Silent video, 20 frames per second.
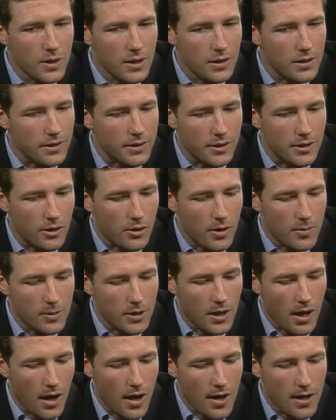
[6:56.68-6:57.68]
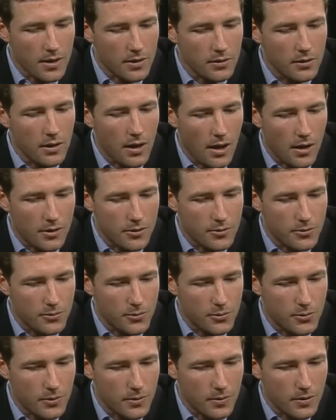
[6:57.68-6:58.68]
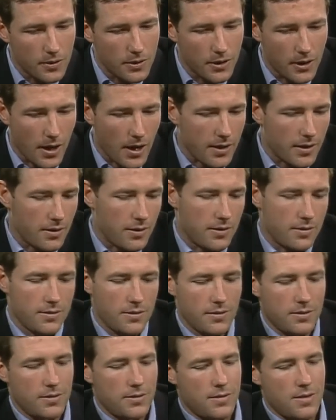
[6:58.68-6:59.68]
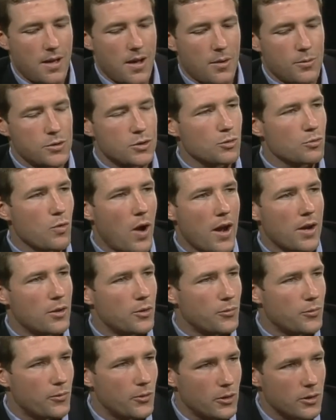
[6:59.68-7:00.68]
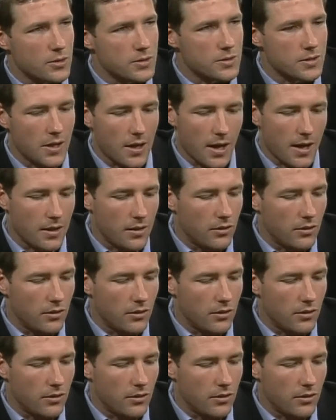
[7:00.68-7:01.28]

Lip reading: really. You know, I mean, I love, you know, I was a writer first, and I